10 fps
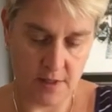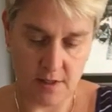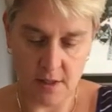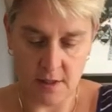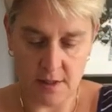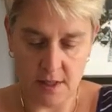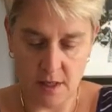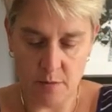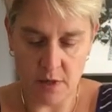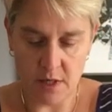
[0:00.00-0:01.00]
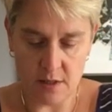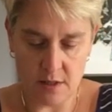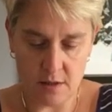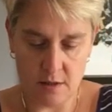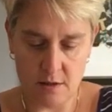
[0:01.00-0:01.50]
Sellotape it
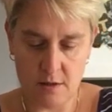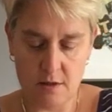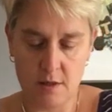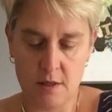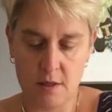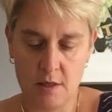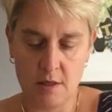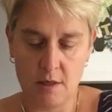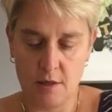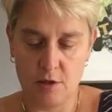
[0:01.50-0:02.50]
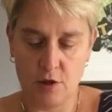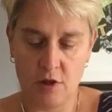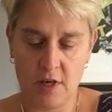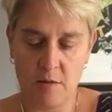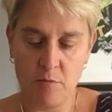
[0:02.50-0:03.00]
so
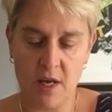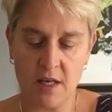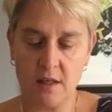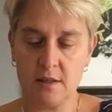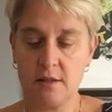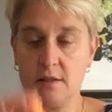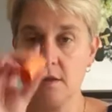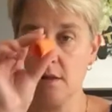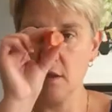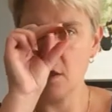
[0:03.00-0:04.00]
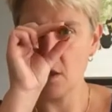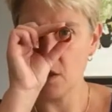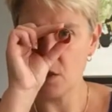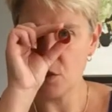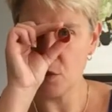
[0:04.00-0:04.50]
that it makes
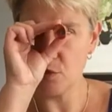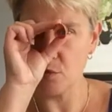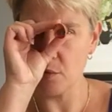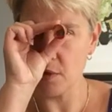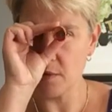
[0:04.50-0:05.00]
a tube.